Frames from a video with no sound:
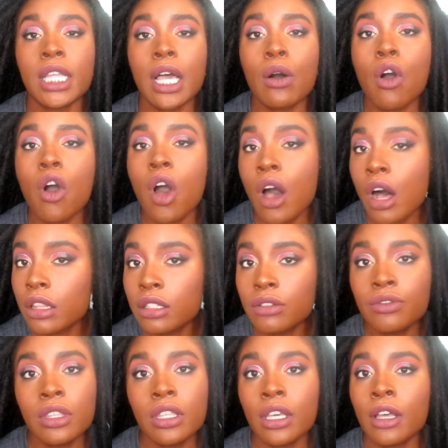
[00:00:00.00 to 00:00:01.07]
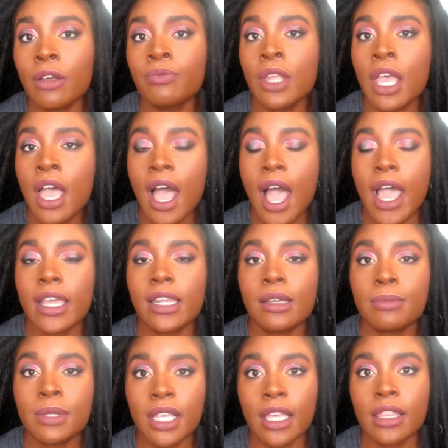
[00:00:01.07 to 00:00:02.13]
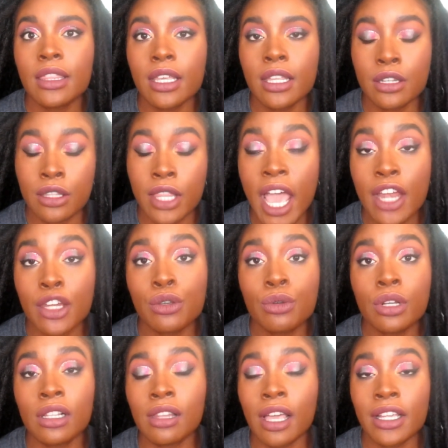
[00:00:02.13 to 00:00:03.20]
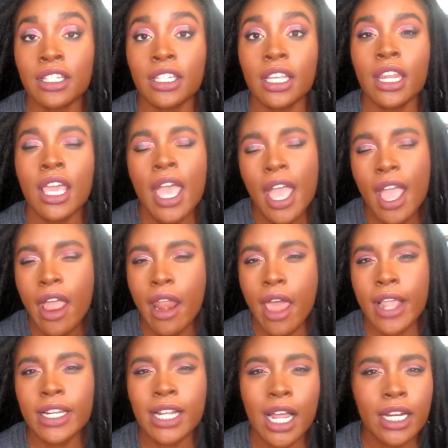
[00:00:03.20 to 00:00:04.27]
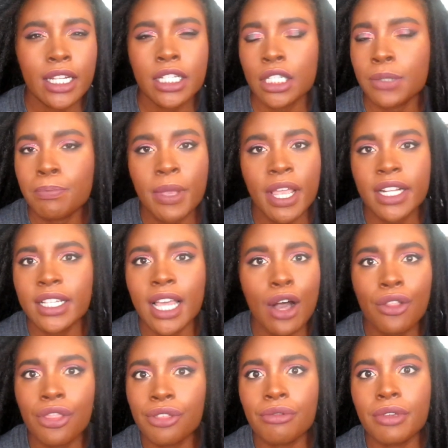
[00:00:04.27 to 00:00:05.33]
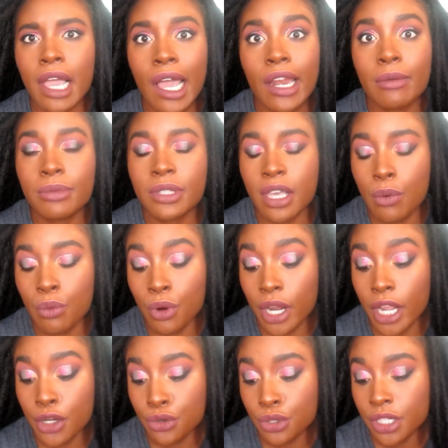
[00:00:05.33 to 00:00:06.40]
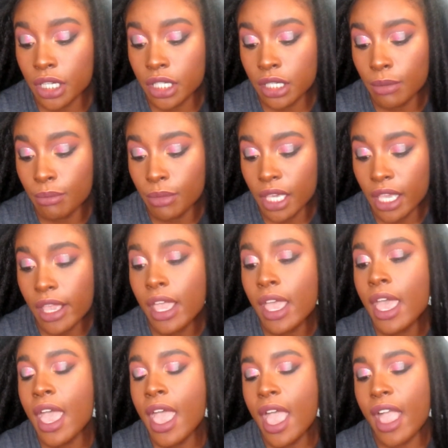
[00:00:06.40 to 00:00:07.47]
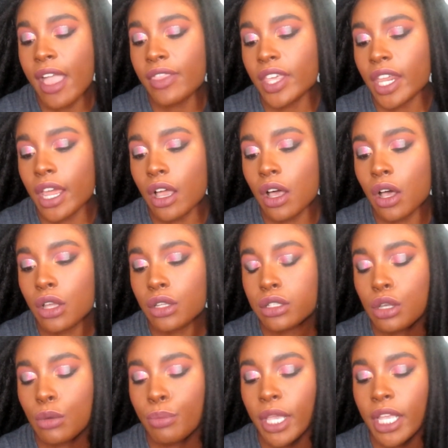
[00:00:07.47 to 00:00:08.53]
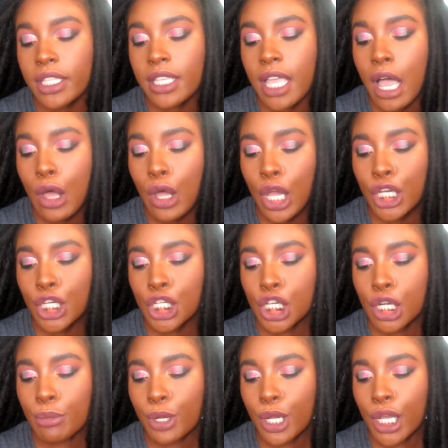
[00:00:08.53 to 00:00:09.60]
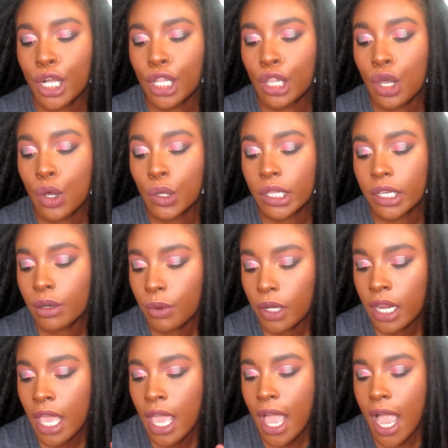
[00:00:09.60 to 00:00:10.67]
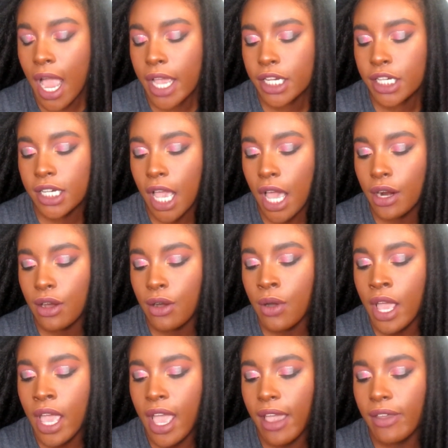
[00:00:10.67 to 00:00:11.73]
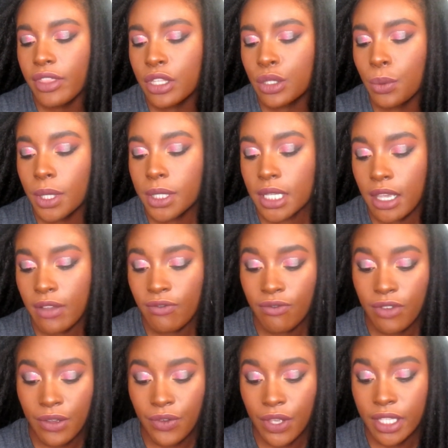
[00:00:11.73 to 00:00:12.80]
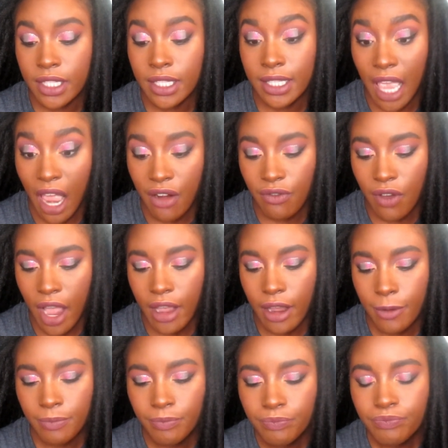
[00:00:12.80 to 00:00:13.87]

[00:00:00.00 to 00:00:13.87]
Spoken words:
out all of the items in that new collection, and I kind of just picked out three items that were interesting to me. And then I also picked out a shimmer and glow liquid eyeshadow, and this one's in Vivid Sapphire.